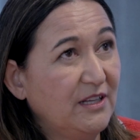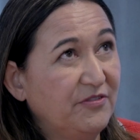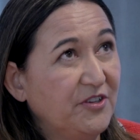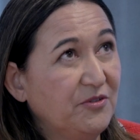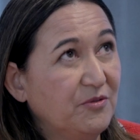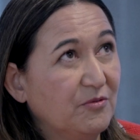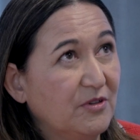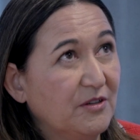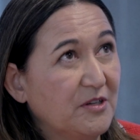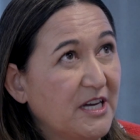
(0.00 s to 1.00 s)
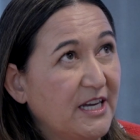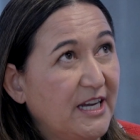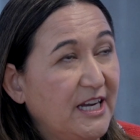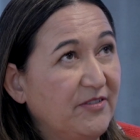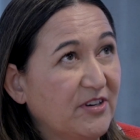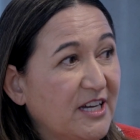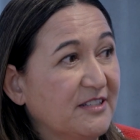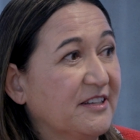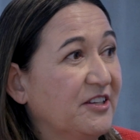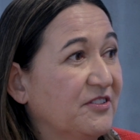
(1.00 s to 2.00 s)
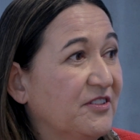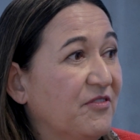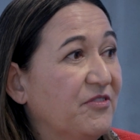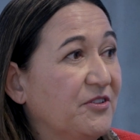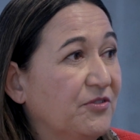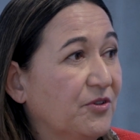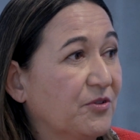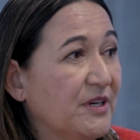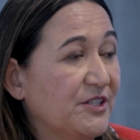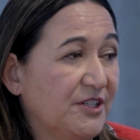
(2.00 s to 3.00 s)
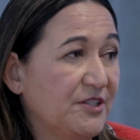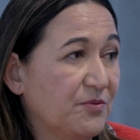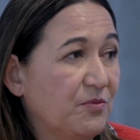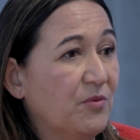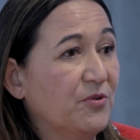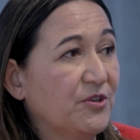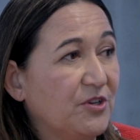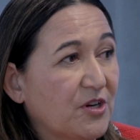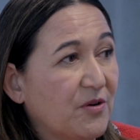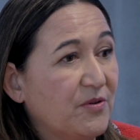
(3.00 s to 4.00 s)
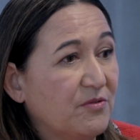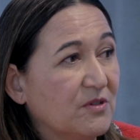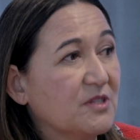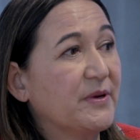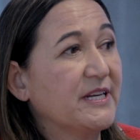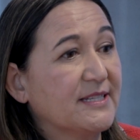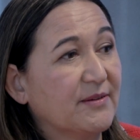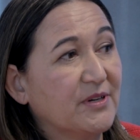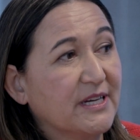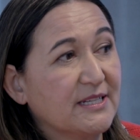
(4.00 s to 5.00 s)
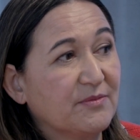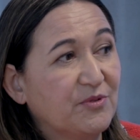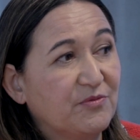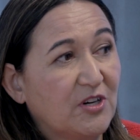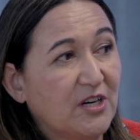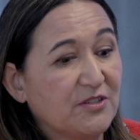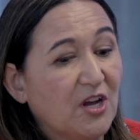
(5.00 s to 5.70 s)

if you're even asking yourself those sort of questions, why wouldn't you go and speak to someone and get some advice?